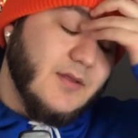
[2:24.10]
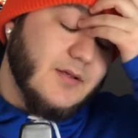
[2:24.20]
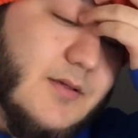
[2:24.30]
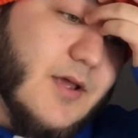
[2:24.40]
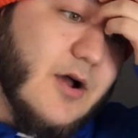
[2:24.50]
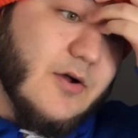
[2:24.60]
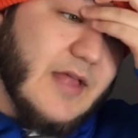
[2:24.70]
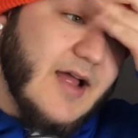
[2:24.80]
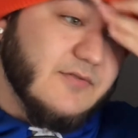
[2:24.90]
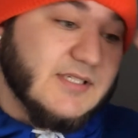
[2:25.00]
Yo,
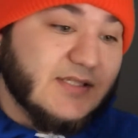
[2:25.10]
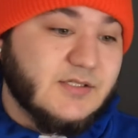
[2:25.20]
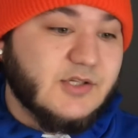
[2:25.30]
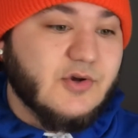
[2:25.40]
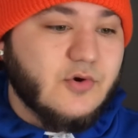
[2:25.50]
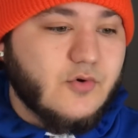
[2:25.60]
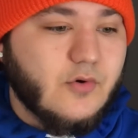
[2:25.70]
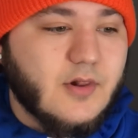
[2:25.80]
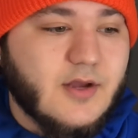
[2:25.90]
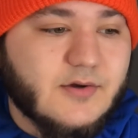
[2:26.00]
that was too
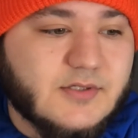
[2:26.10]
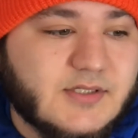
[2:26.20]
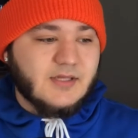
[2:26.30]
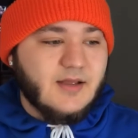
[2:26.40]
close.